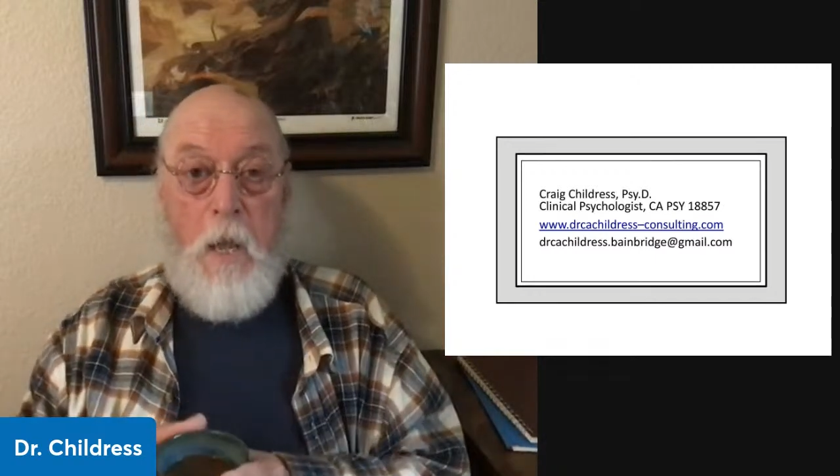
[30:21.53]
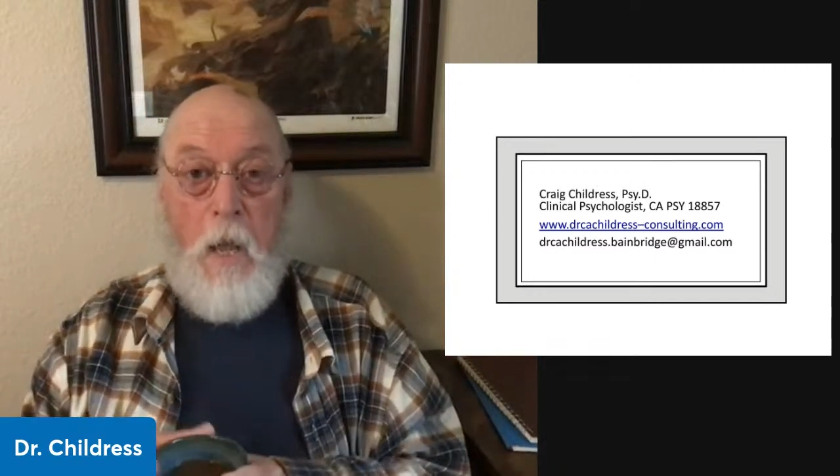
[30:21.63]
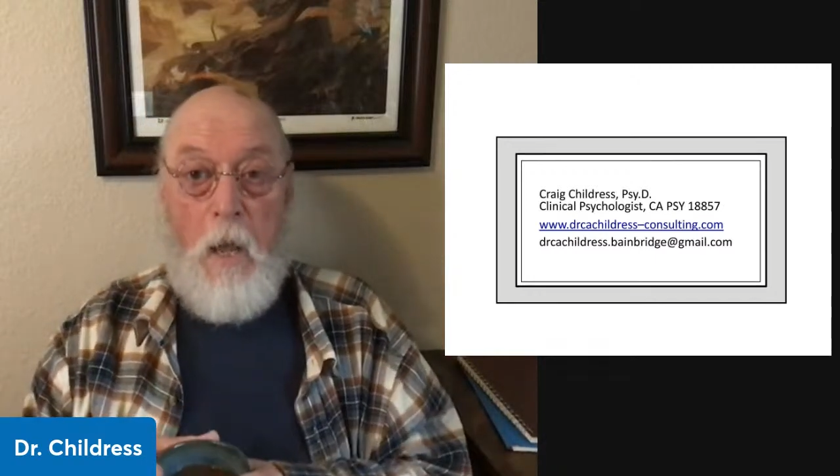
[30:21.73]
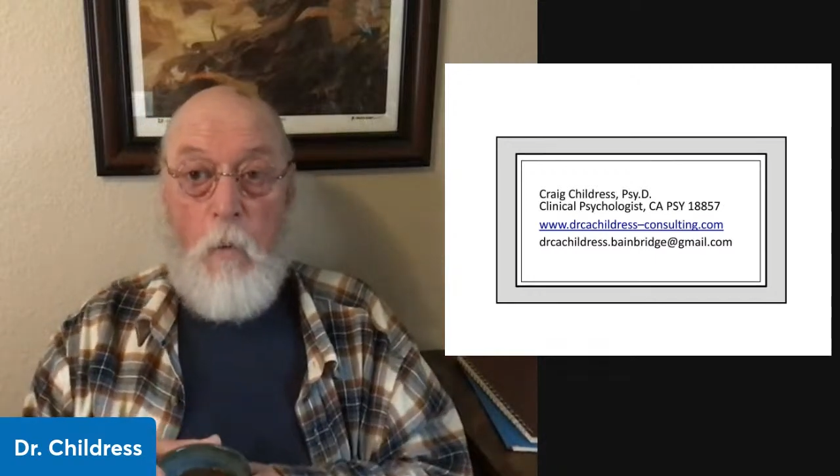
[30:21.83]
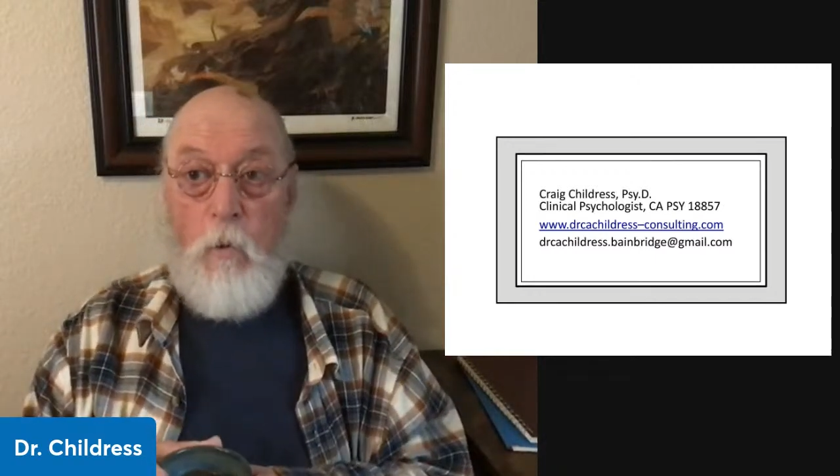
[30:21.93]

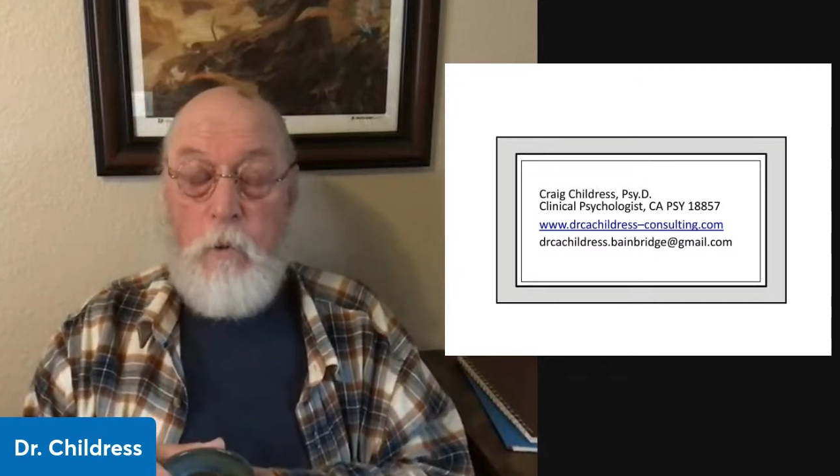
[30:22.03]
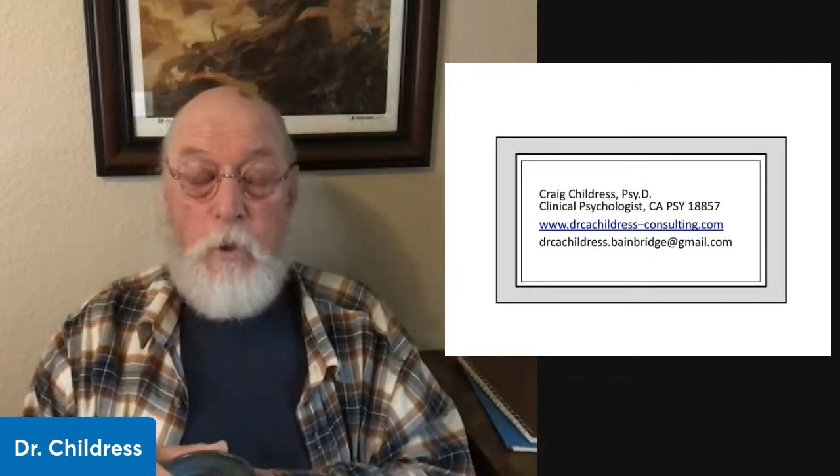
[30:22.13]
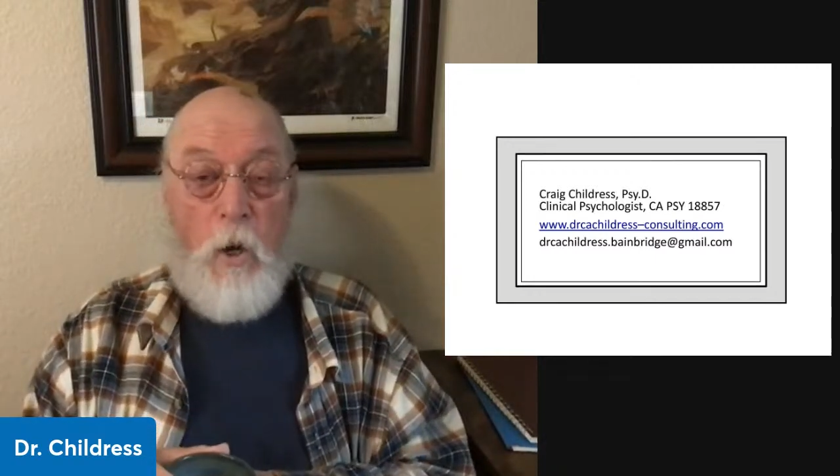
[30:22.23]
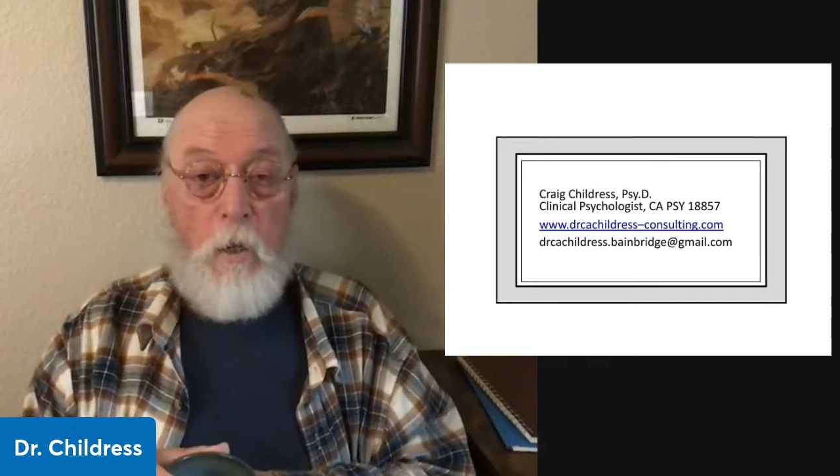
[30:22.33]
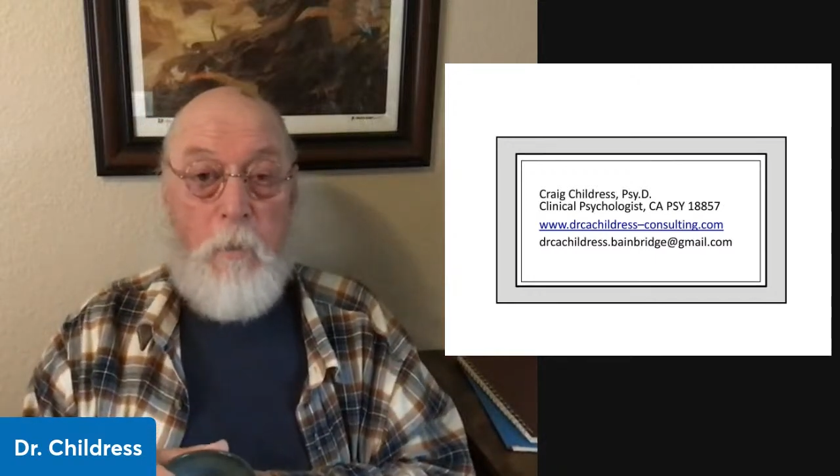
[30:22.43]
and we'll
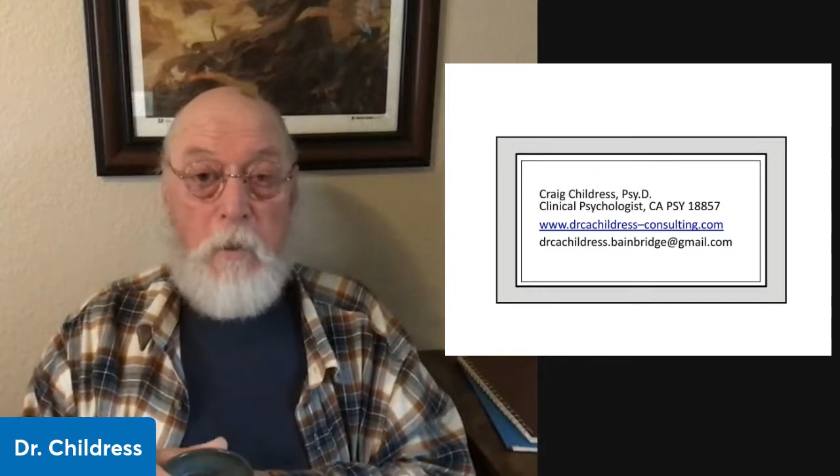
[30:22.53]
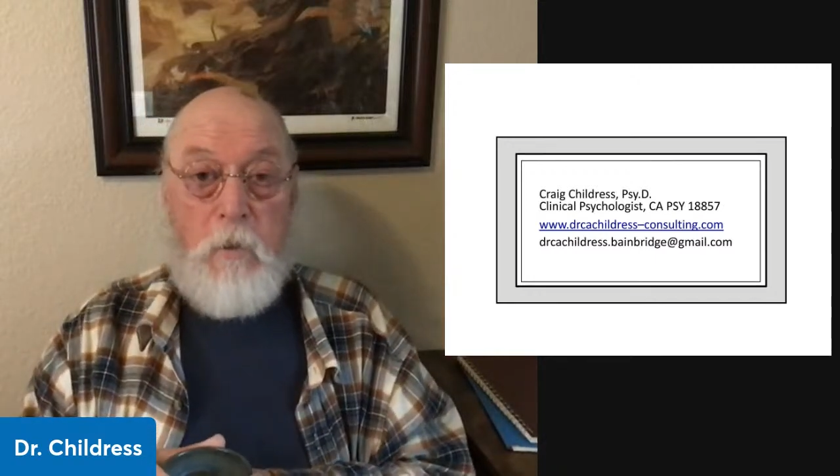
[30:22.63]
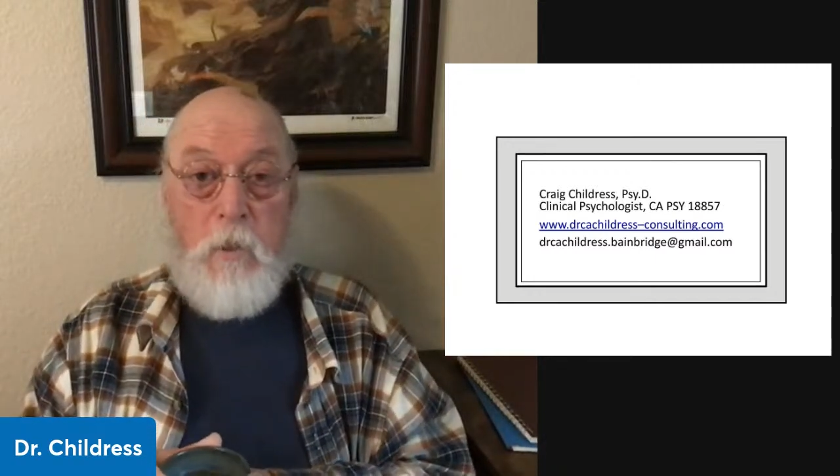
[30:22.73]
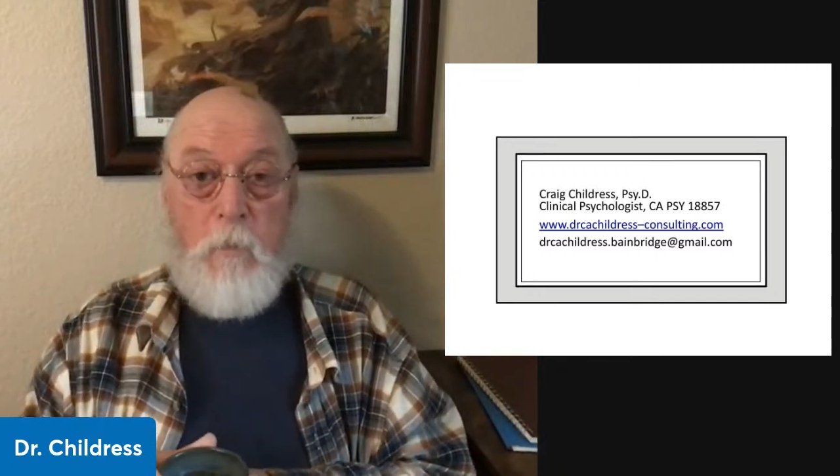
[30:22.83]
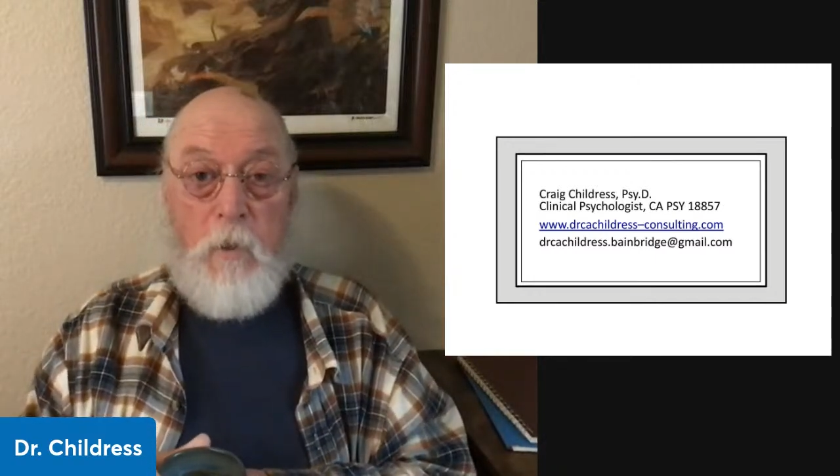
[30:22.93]
talk about
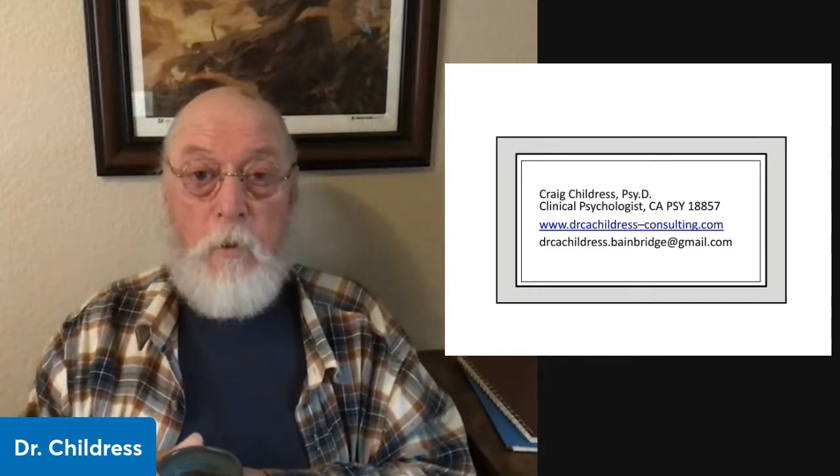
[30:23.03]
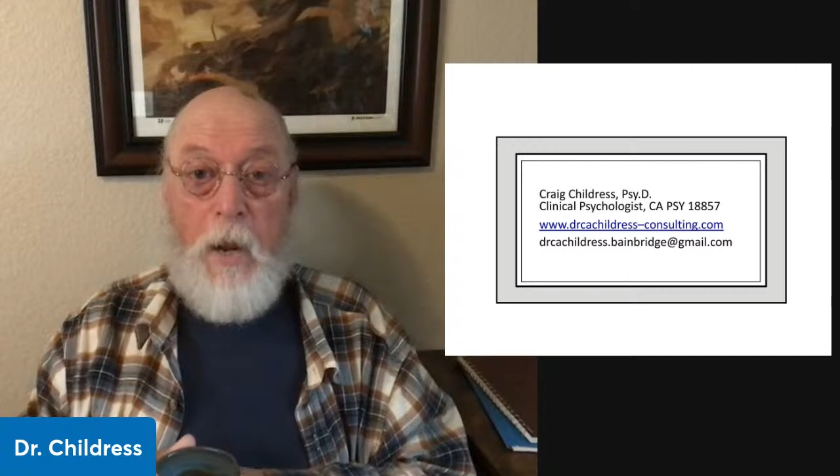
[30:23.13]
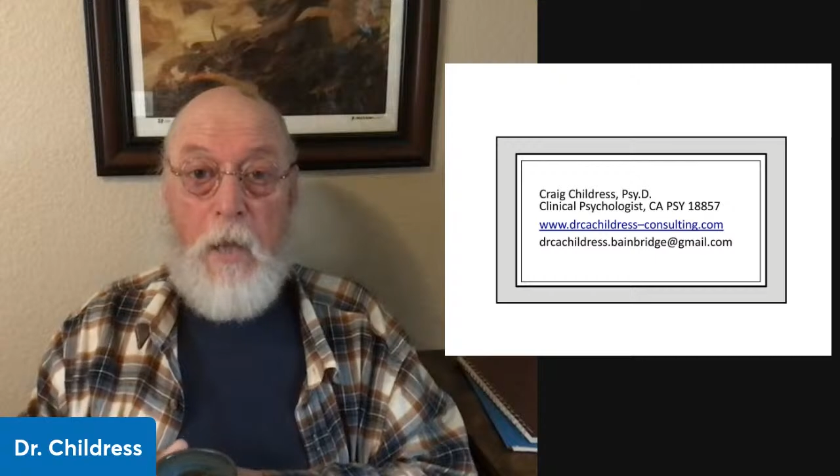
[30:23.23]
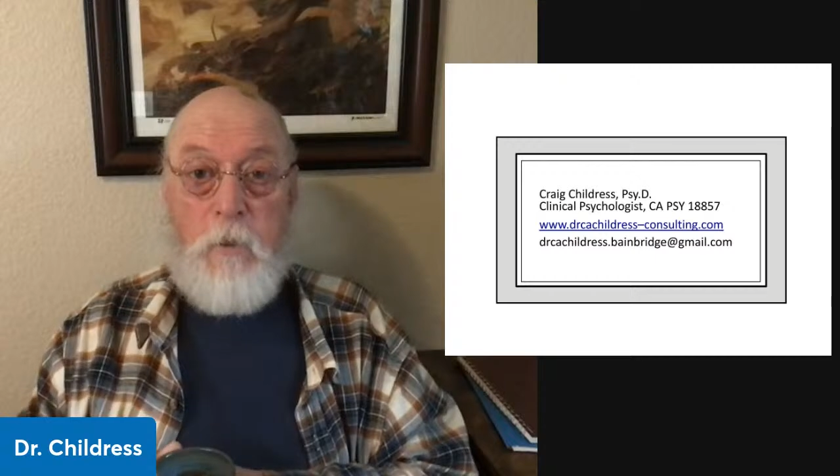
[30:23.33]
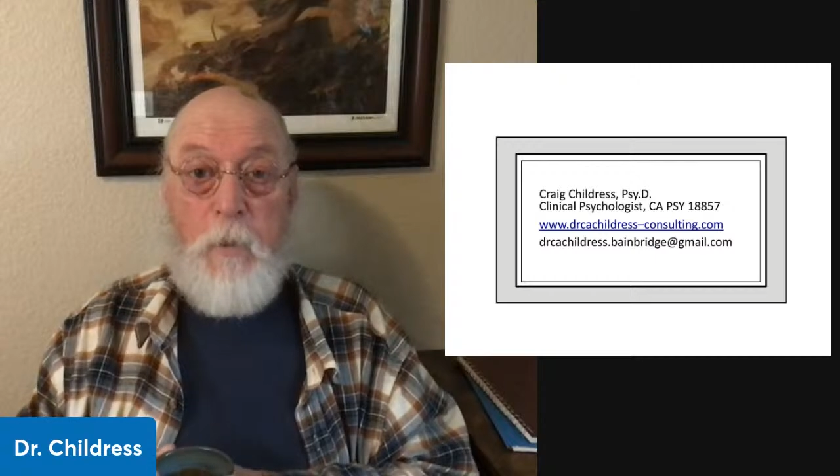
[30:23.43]
some other
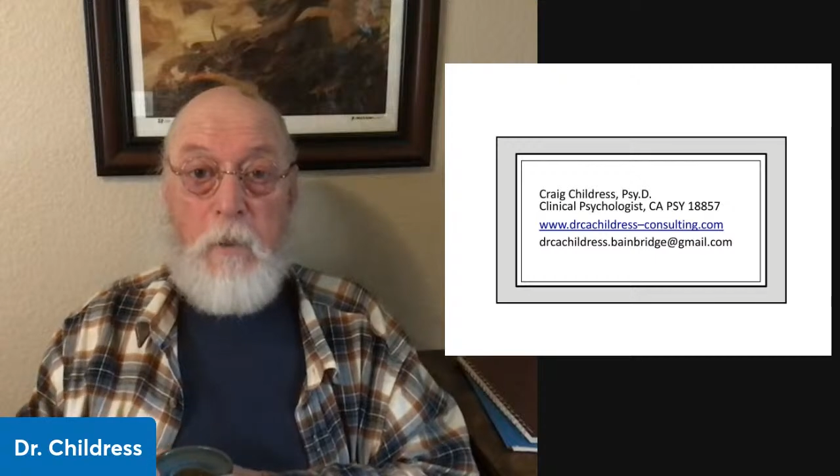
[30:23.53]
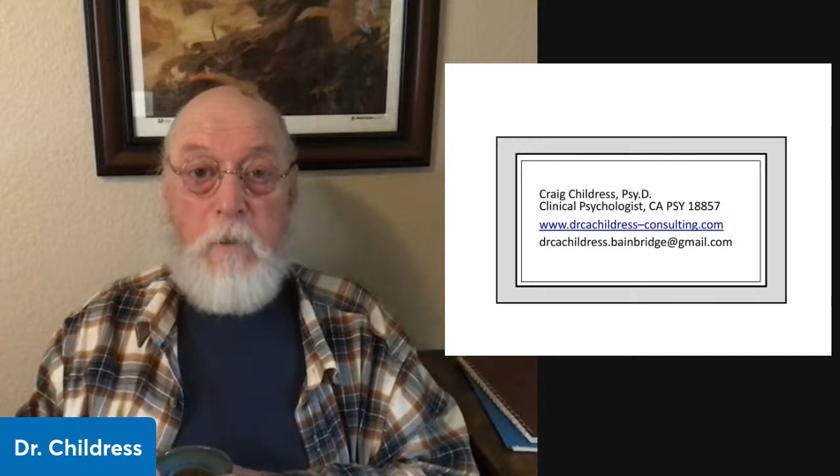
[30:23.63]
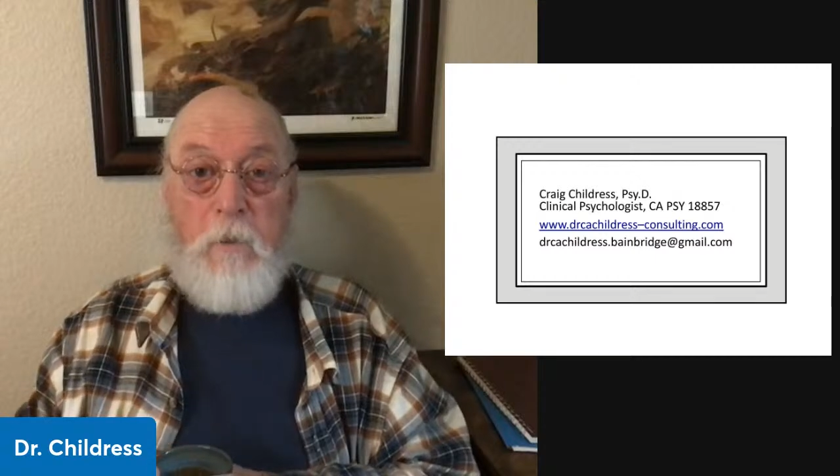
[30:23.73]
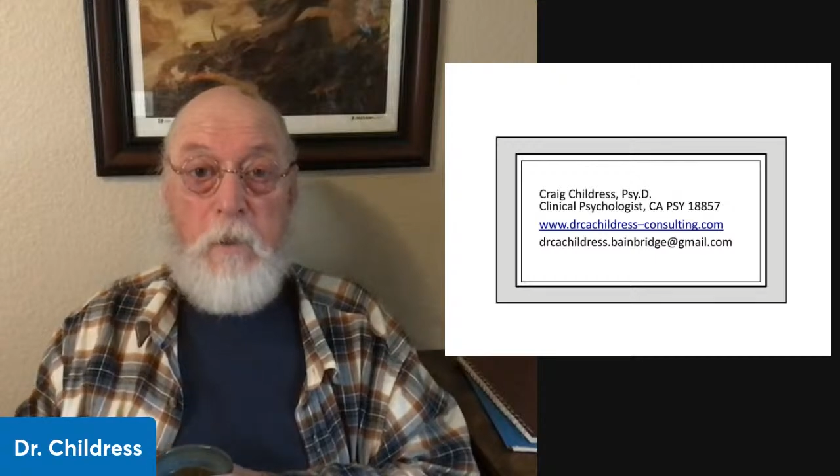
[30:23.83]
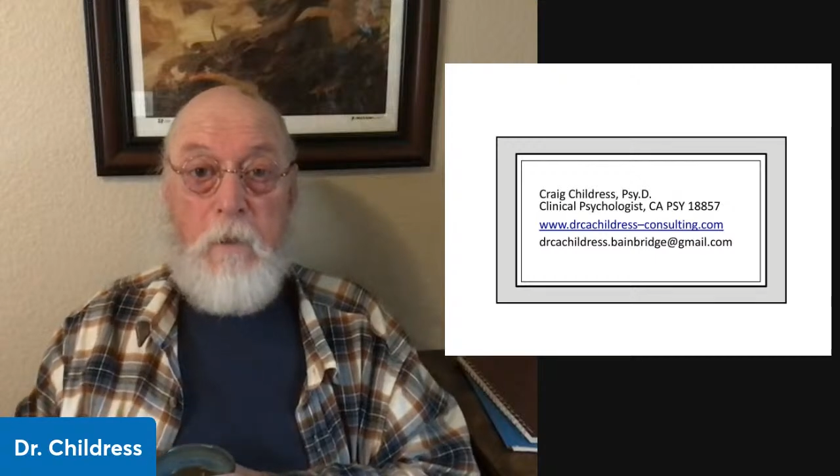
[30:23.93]
aspect